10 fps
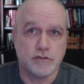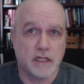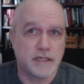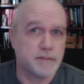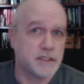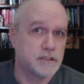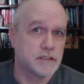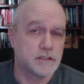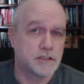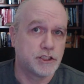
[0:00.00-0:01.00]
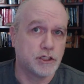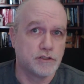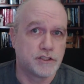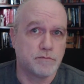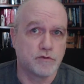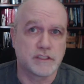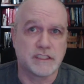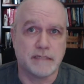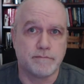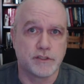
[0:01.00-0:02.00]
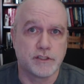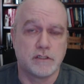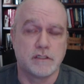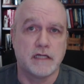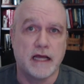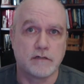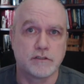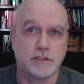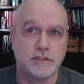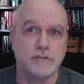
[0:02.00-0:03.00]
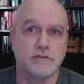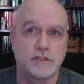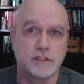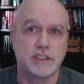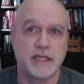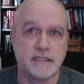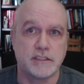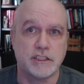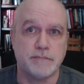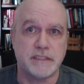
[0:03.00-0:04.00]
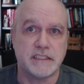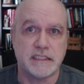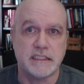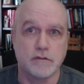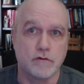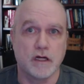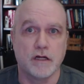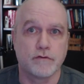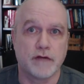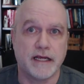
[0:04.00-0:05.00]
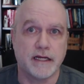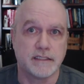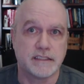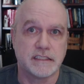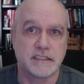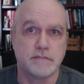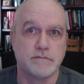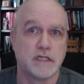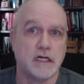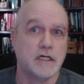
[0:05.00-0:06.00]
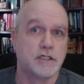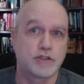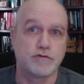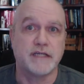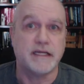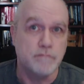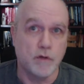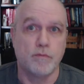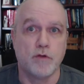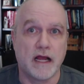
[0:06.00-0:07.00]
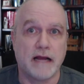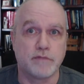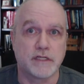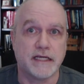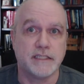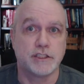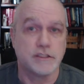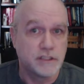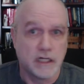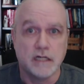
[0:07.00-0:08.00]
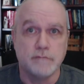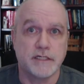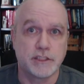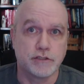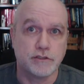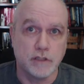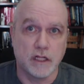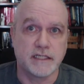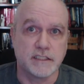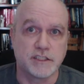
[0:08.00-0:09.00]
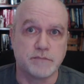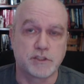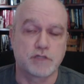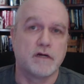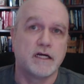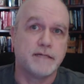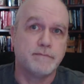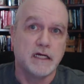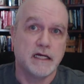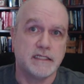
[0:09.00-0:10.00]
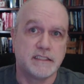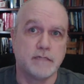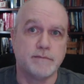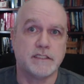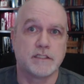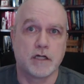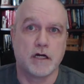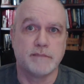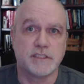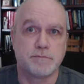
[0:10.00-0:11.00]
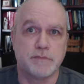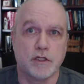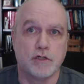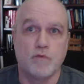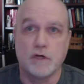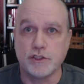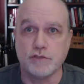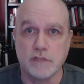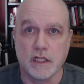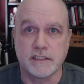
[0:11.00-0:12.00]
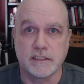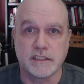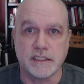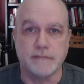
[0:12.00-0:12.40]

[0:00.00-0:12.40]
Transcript: like me to show some more examples on, how to use the Chat GPT or other AI systems to create mobile applications, make sure you like and subscribe and tell me in the comments below what you would like to see.